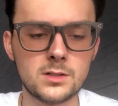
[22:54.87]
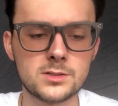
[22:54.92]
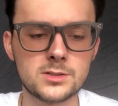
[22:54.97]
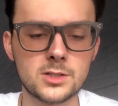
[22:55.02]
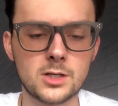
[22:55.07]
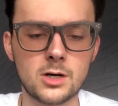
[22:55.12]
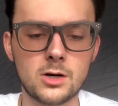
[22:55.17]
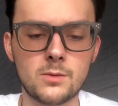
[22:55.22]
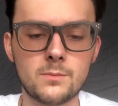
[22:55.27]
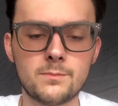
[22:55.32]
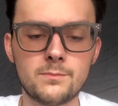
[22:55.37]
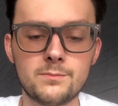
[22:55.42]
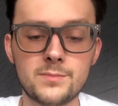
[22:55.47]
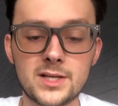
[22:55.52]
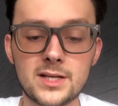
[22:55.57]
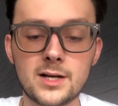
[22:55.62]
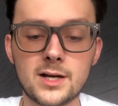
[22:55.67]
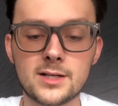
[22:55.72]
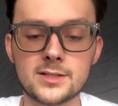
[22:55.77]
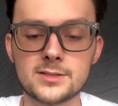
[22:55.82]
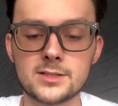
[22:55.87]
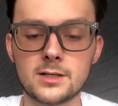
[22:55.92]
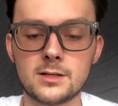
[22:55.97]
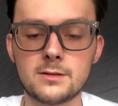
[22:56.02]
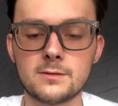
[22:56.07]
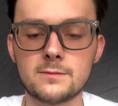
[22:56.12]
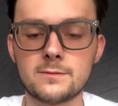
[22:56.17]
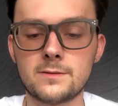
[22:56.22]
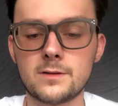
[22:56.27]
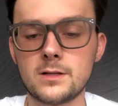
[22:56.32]
So because
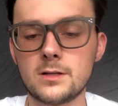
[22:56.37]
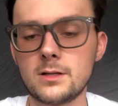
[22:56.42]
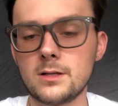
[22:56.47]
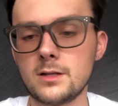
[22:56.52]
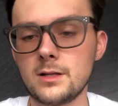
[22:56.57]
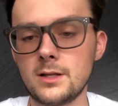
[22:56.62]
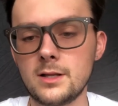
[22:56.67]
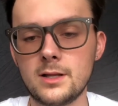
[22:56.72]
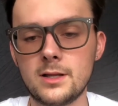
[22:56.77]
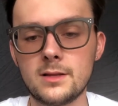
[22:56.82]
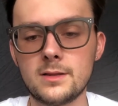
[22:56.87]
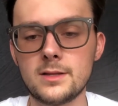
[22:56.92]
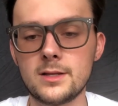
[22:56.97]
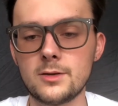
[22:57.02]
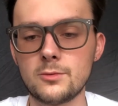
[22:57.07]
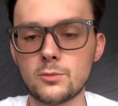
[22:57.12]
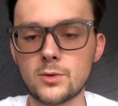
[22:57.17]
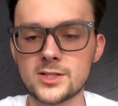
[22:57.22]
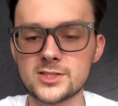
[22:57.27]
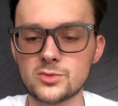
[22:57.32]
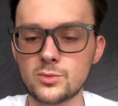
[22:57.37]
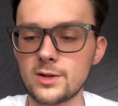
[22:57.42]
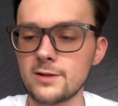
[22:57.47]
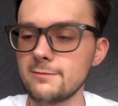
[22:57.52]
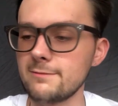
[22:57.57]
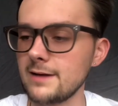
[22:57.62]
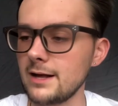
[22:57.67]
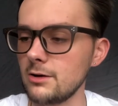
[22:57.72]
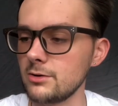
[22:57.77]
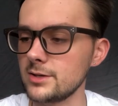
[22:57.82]
of the Rustwing
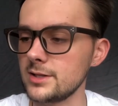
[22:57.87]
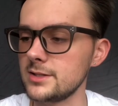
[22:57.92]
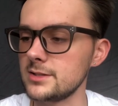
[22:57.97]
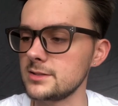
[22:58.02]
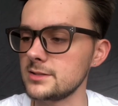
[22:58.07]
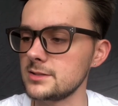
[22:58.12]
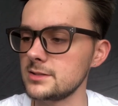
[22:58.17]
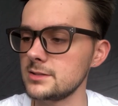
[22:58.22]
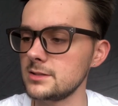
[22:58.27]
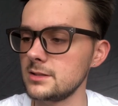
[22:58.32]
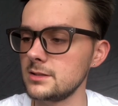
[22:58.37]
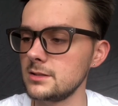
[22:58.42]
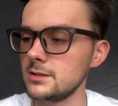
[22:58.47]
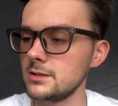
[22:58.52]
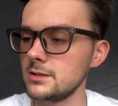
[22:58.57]
Falcon's